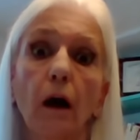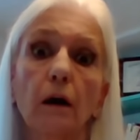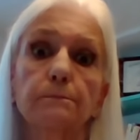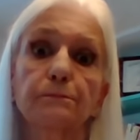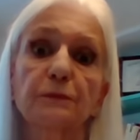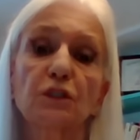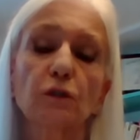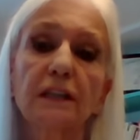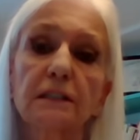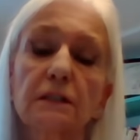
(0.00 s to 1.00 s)

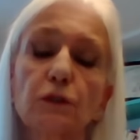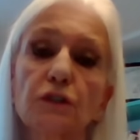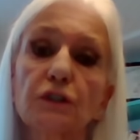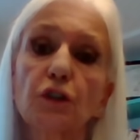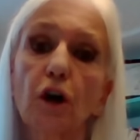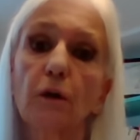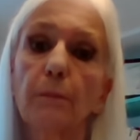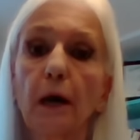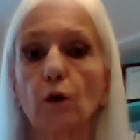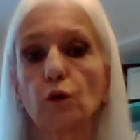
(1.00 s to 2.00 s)
So let's first talk
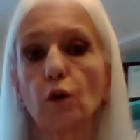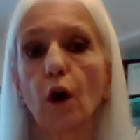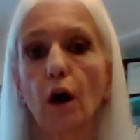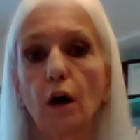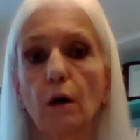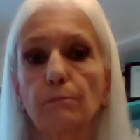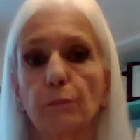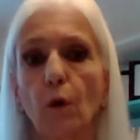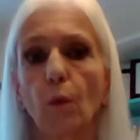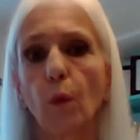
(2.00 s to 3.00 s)
about
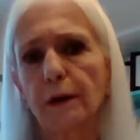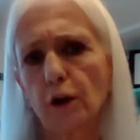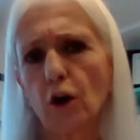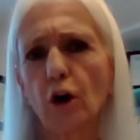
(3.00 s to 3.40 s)
what a